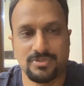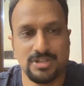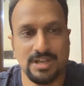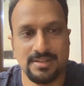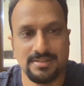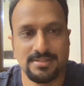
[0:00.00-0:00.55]

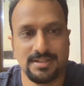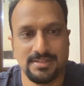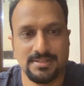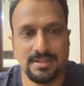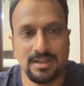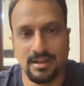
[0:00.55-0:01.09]
Challenges
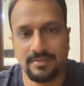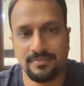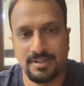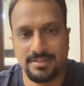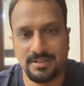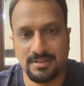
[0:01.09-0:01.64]
in like
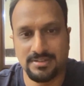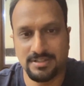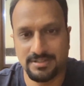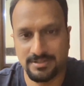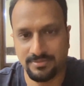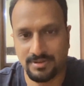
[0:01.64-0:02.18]
advertising
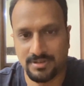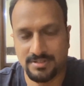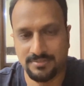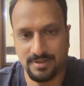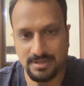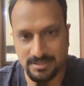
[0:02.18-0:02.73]
industry is a
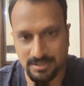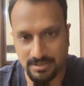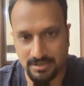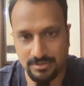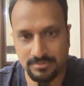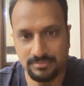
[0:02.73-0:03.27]
fast
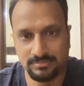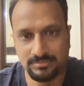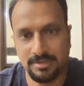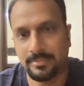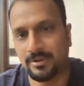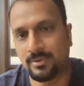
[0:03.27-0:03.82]
turnaround
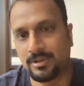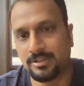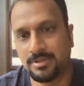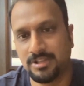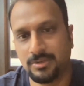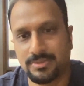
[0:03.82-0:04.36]
compared to other
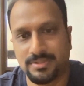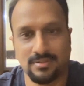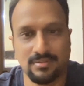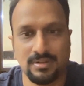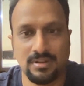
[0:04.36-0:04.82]
BUs.